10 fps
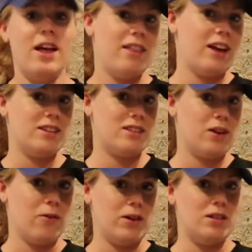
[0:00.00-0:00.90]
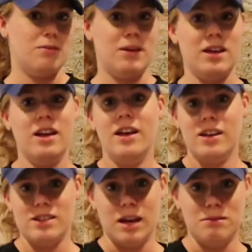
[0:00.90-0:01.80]
that it's going to be
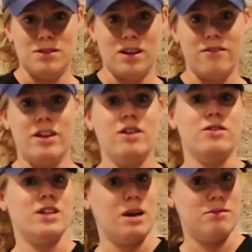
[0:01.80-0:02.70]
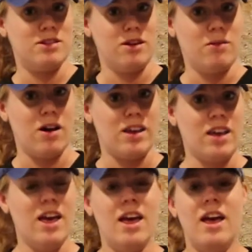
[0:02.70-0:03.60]
time to start running or time to start walking.